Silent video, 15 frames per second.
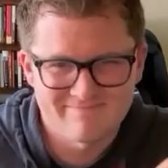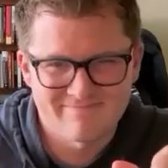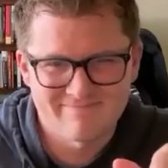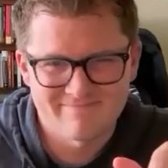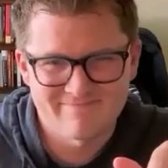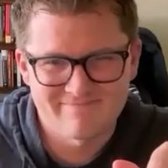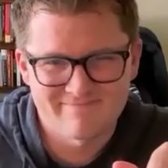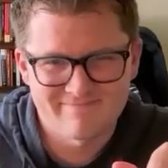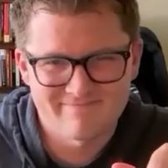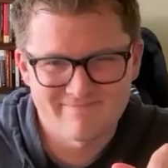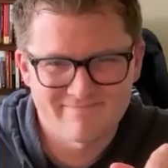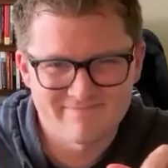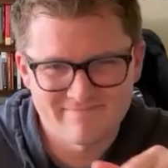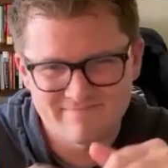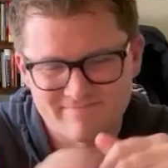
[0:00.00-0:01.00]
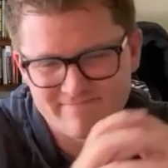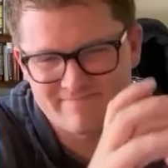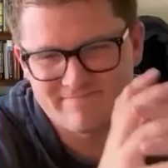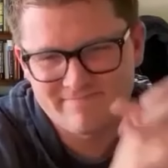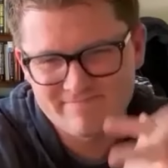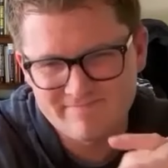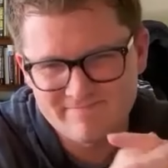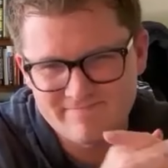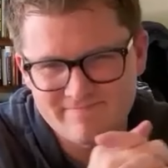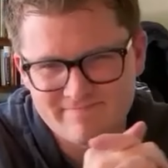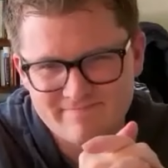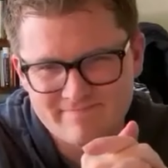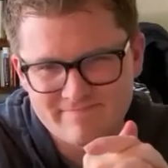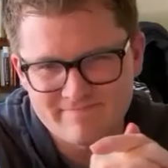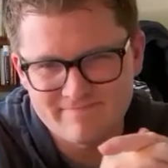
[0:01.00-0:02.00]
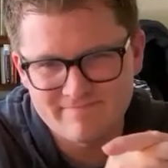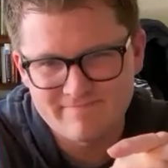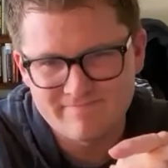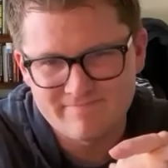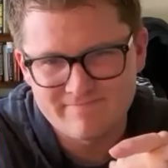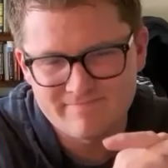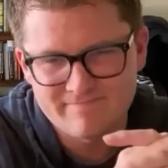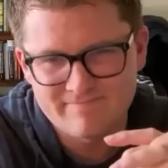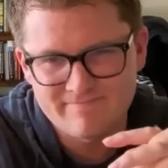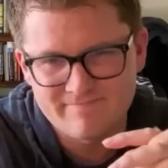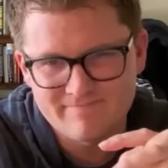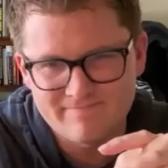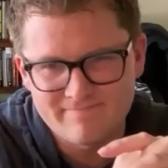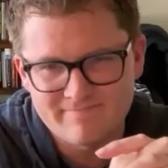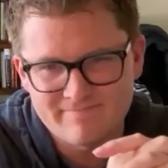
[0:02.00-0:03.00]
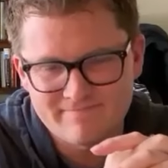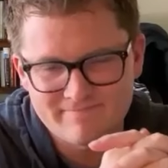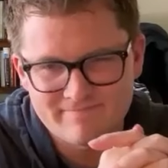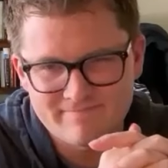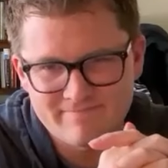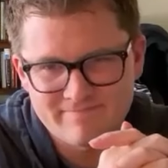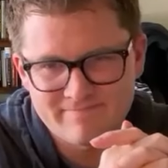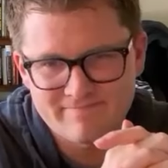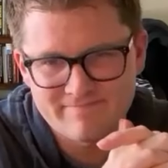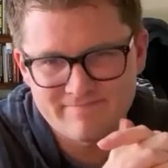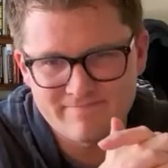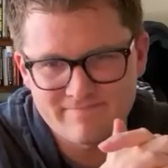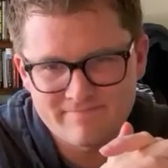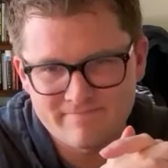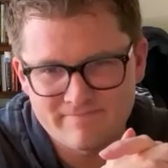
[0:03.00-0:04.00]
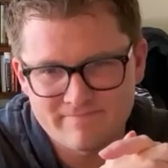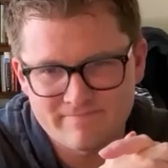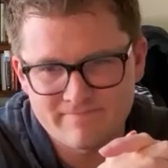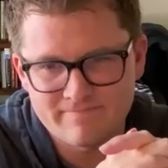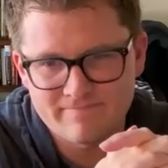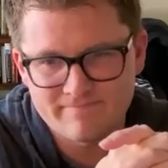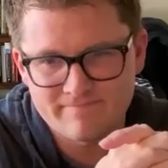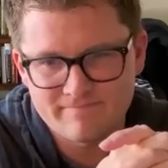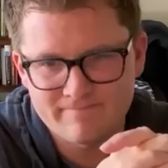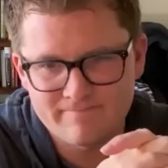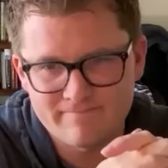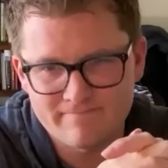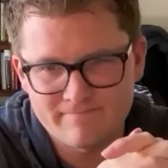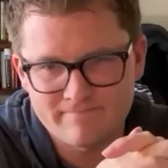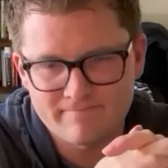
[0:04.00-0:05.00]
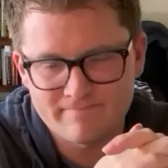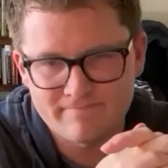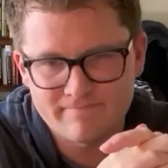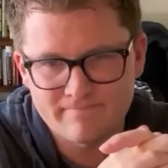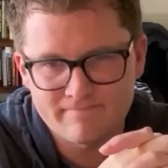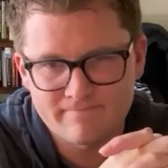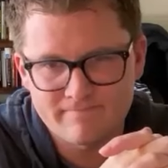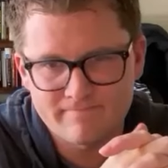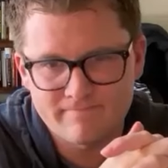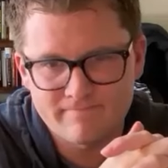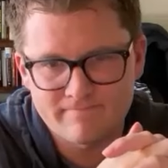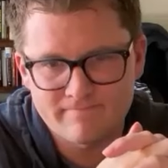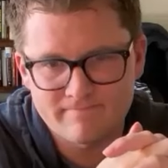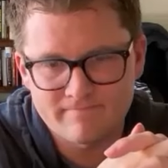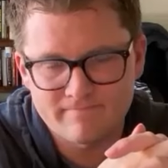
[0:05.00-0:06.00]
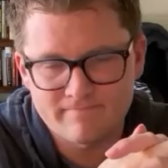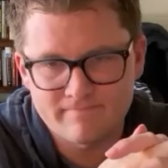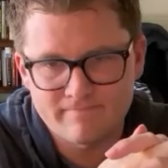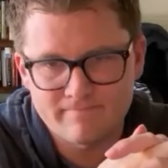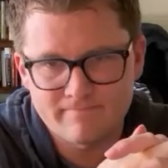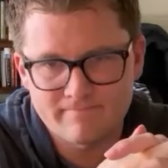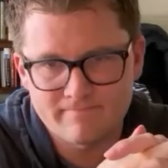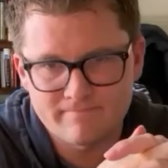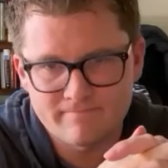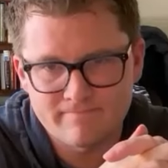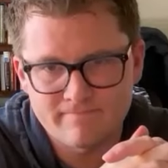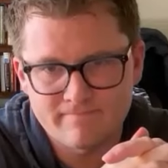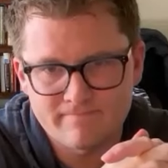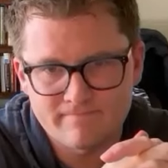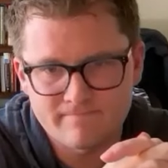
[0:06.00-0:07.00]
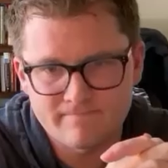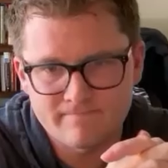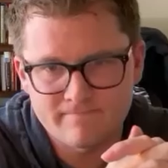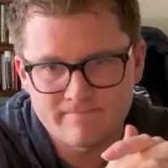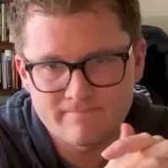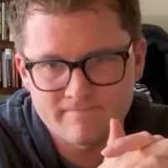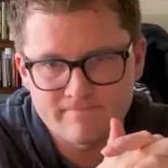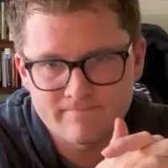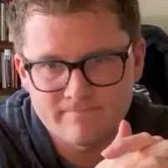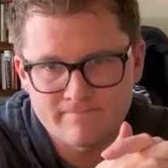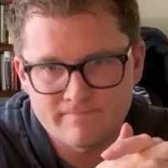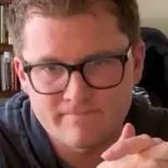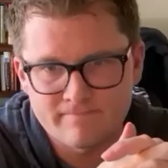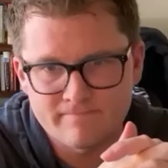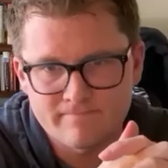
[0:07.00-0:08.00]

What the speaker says: [no speech]